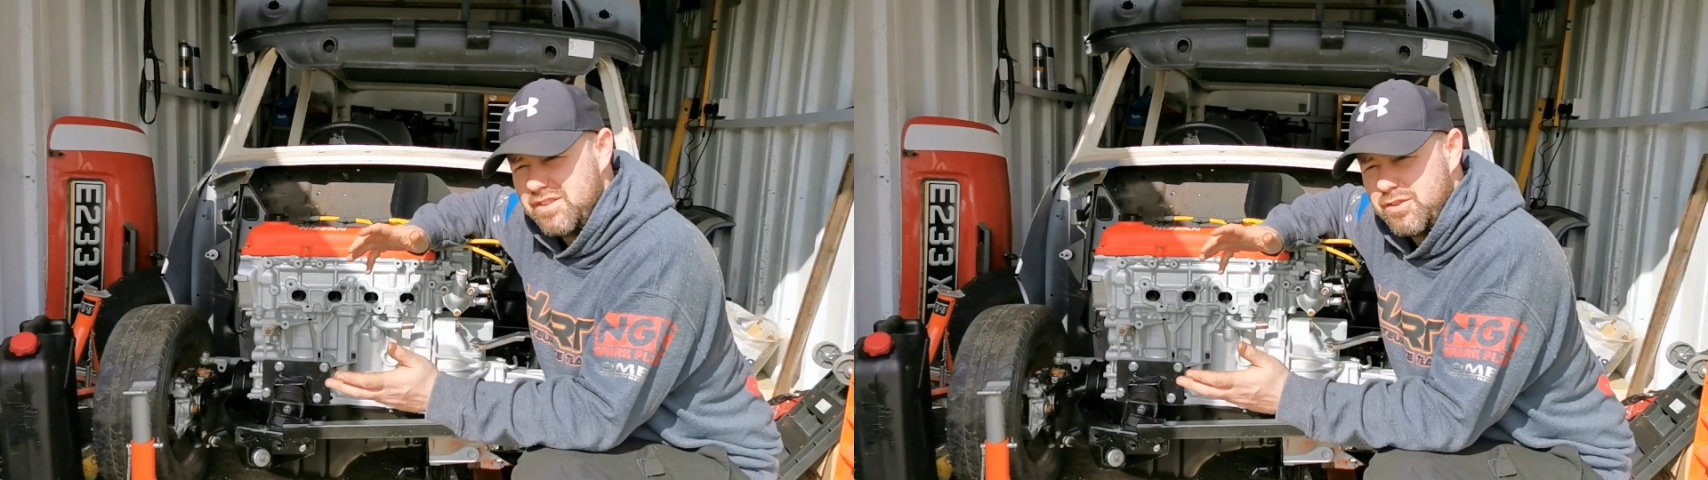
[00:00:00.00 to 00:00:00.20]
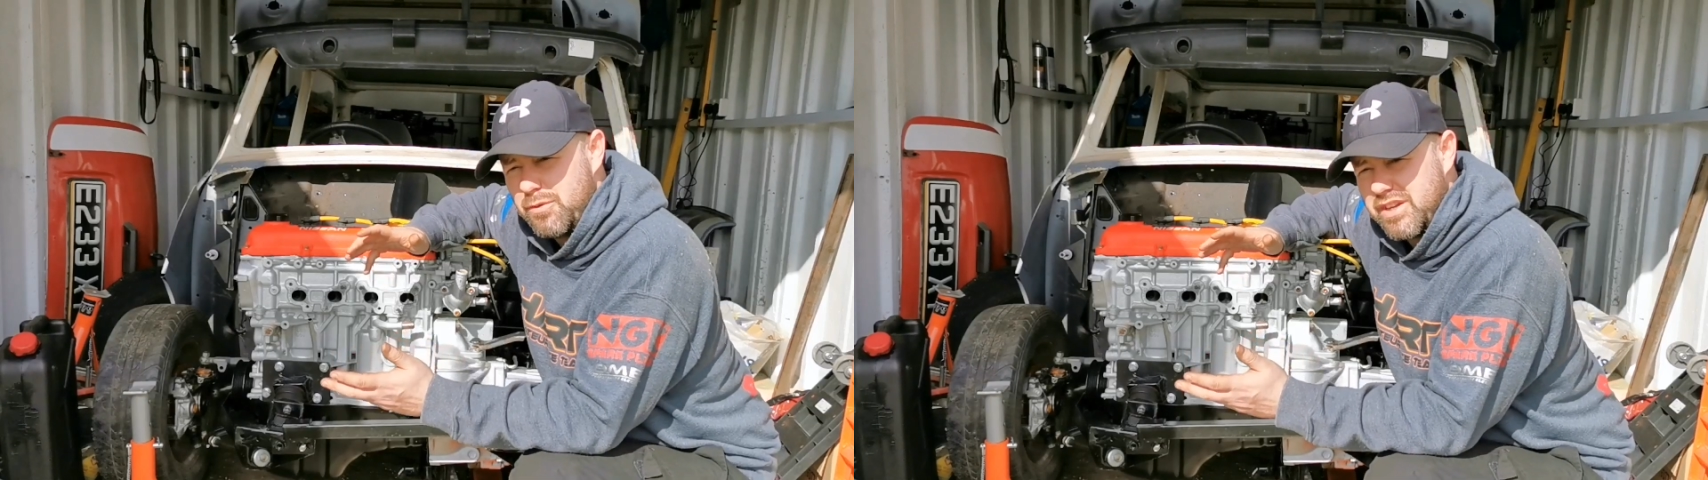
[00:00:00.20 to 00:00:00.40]

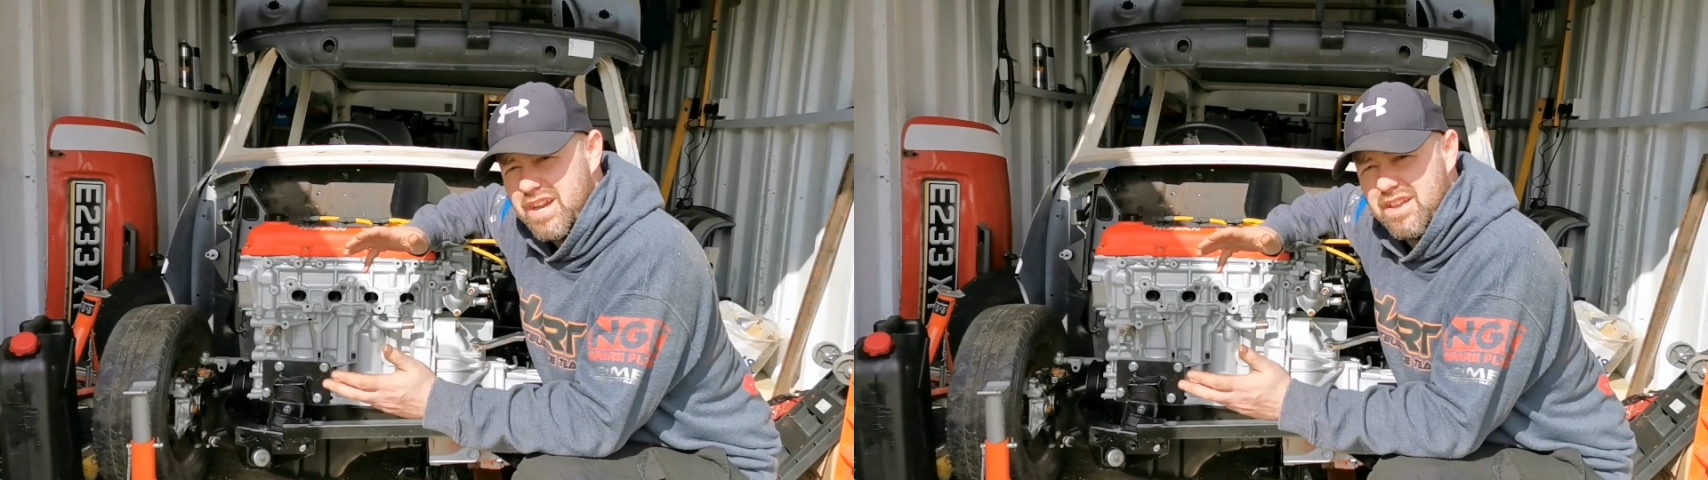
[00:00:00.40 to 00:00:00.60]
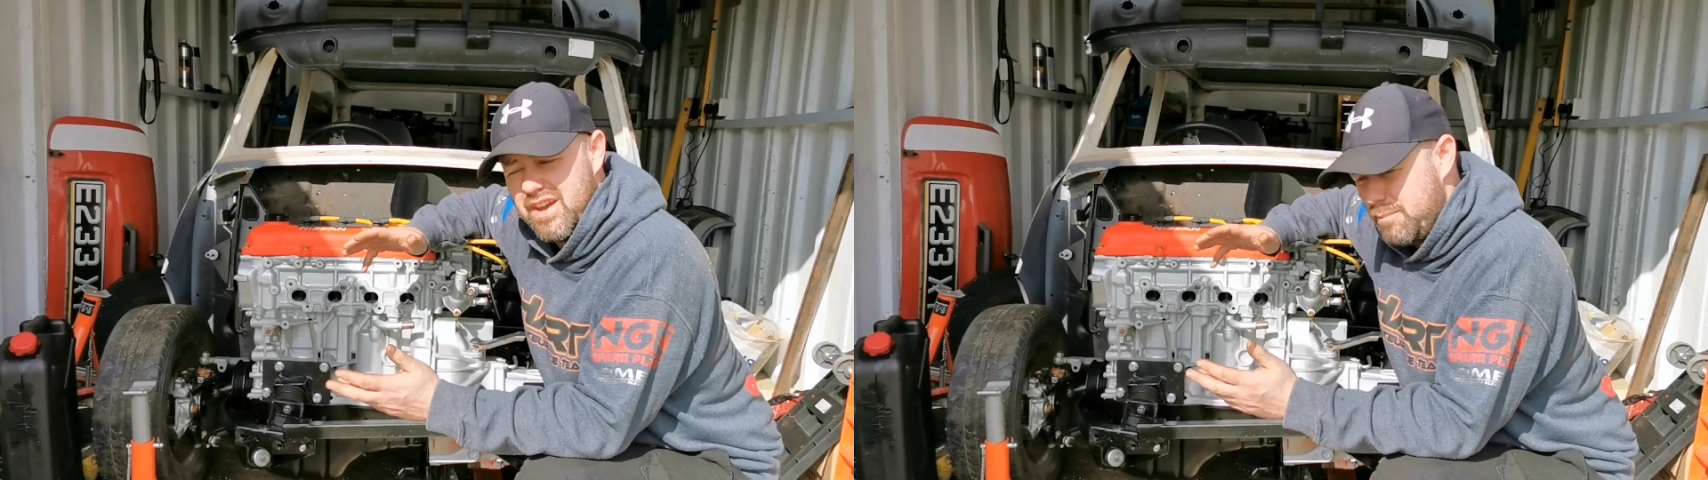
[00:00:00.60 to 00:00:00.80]
The donor
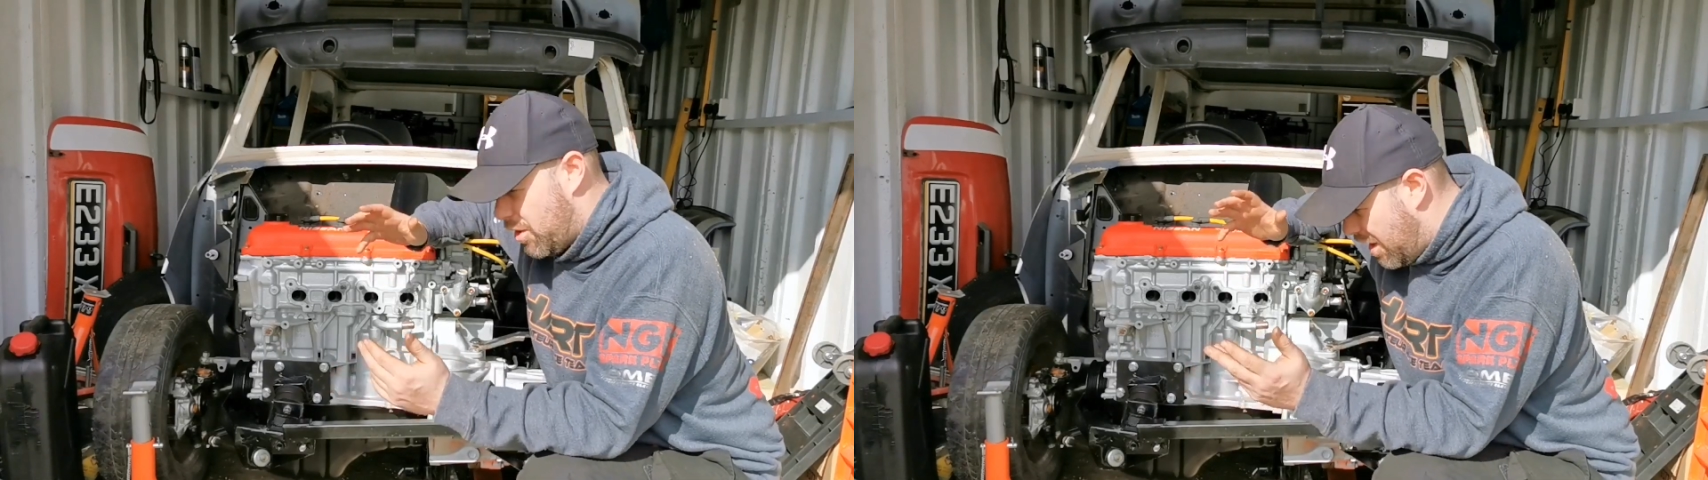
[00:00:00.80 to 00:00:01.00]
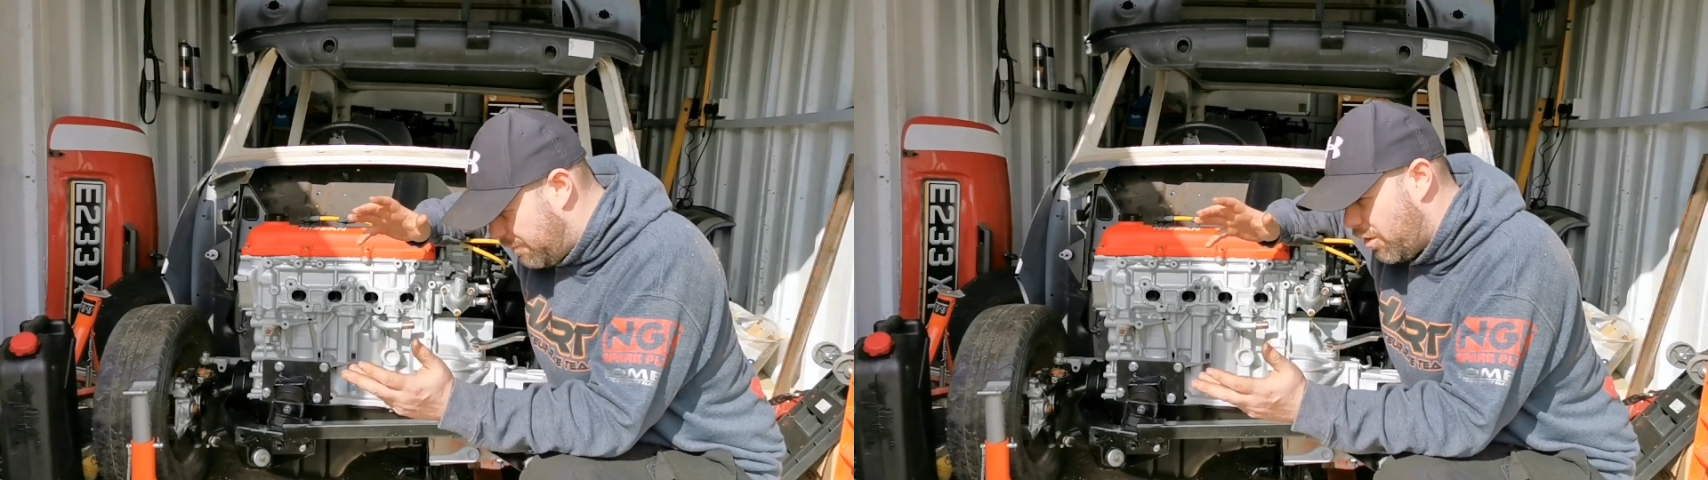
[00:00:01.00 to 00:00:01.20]
car that I
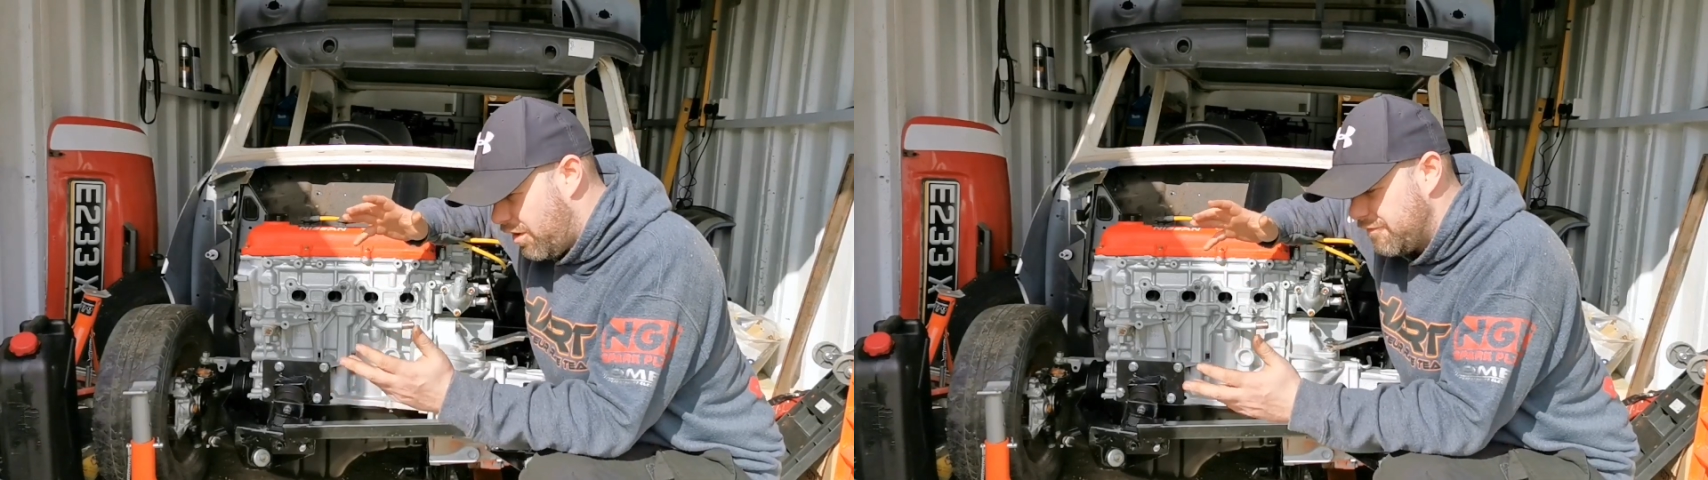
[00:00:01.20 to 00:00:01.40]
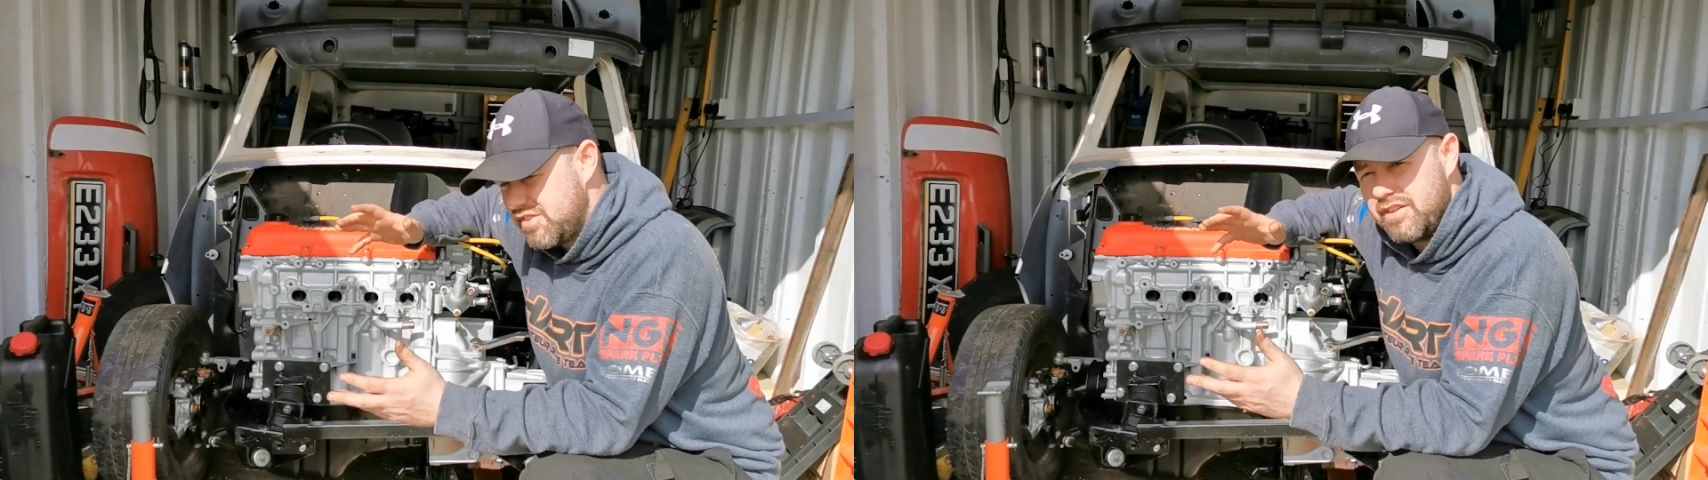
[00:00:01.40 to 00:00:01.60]
bought
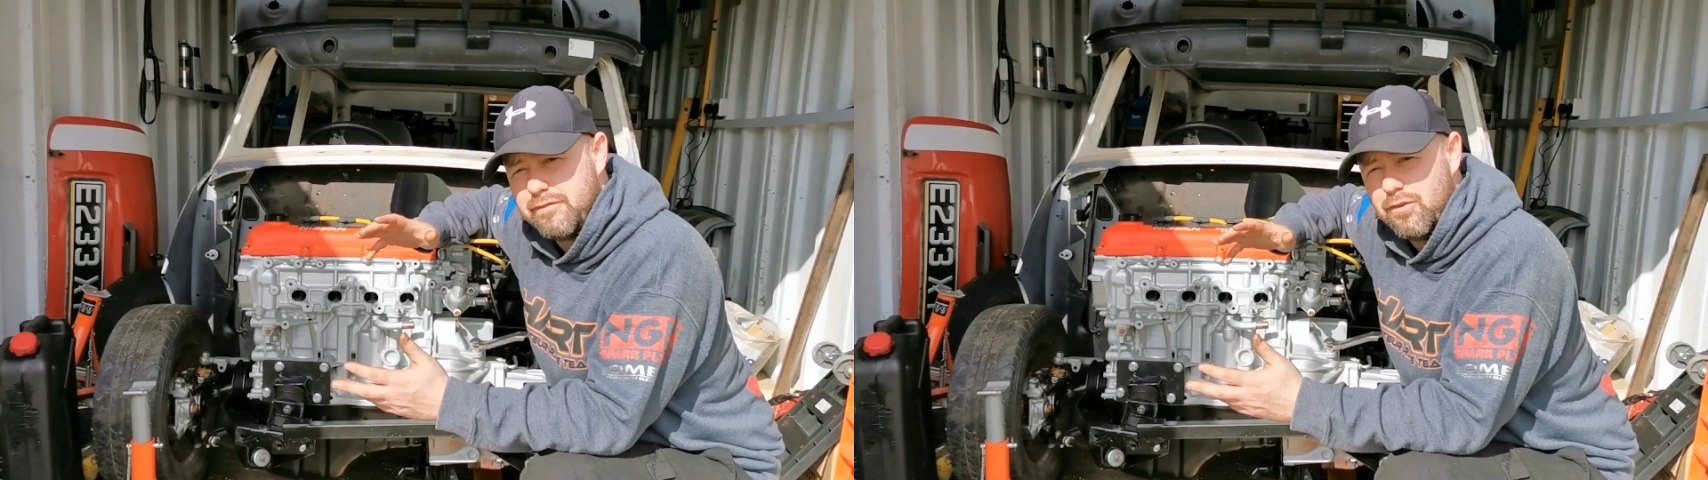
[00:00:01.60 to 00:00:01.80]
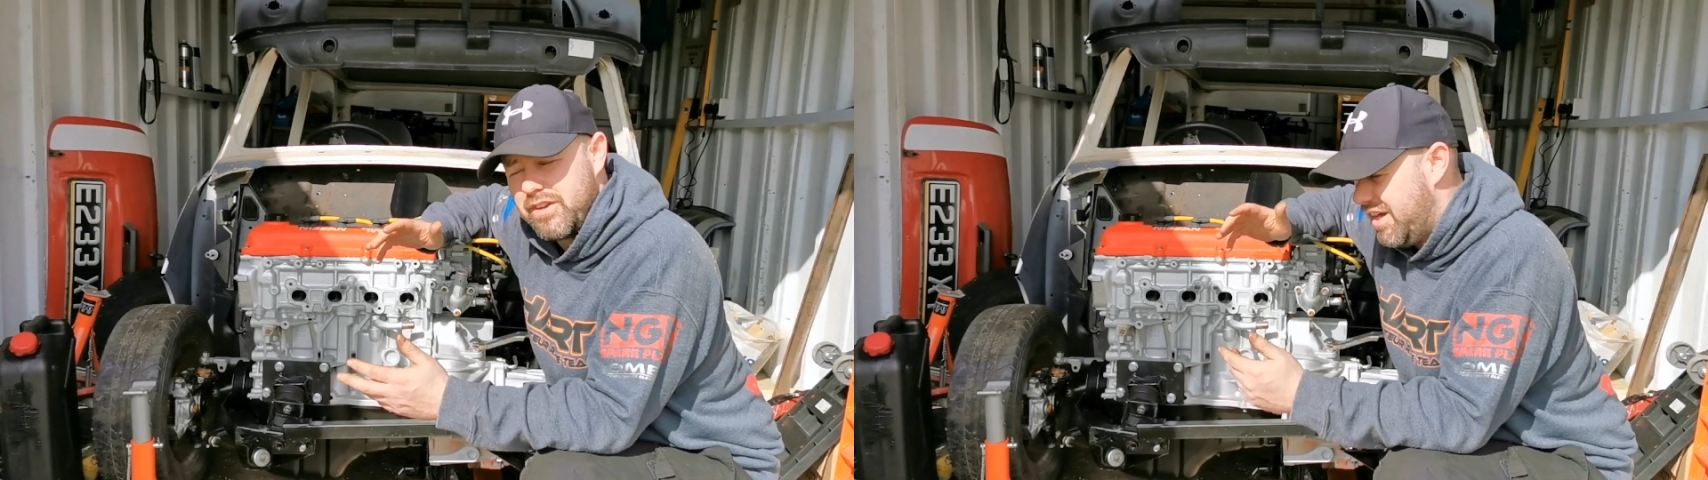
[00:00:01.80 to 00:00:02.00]
obviously a full